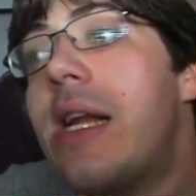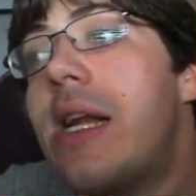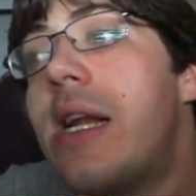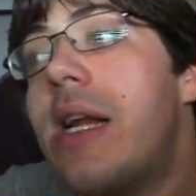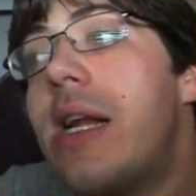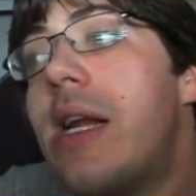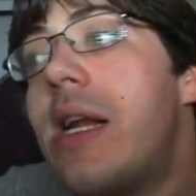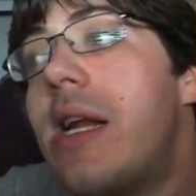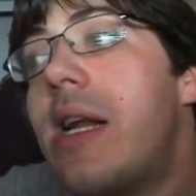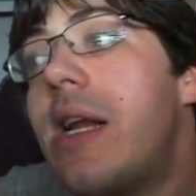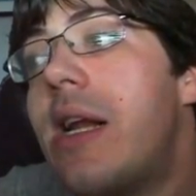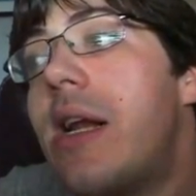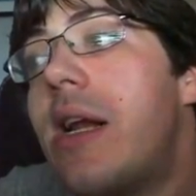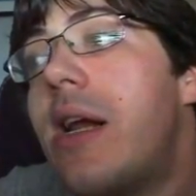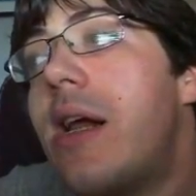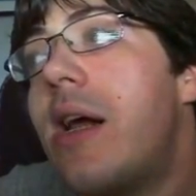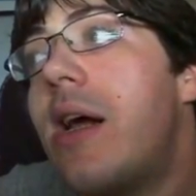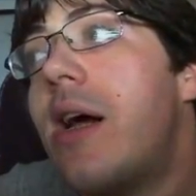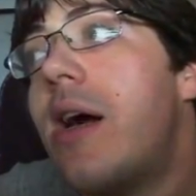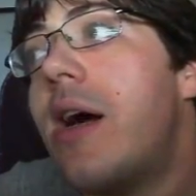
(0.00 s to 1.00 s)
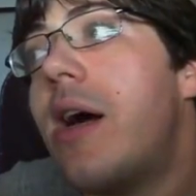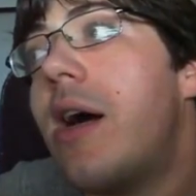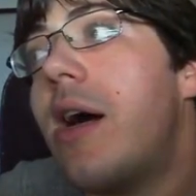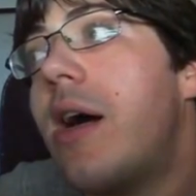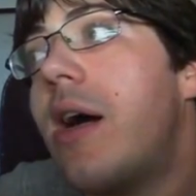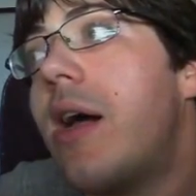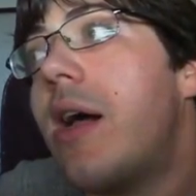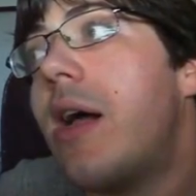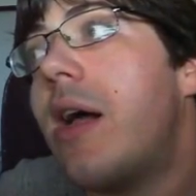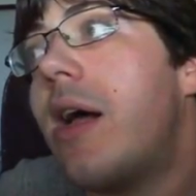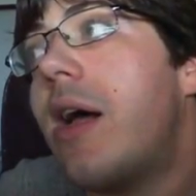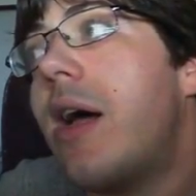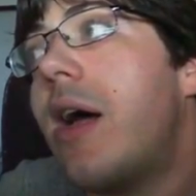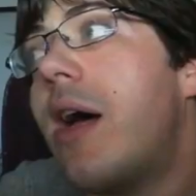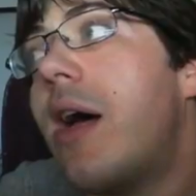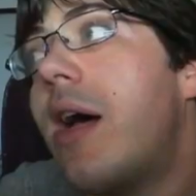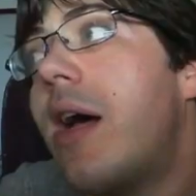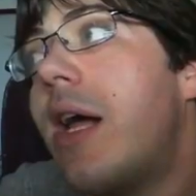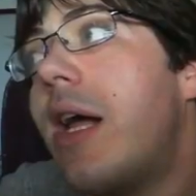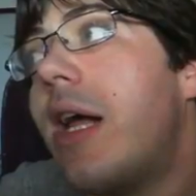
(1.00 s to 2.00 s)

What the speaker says: (silence)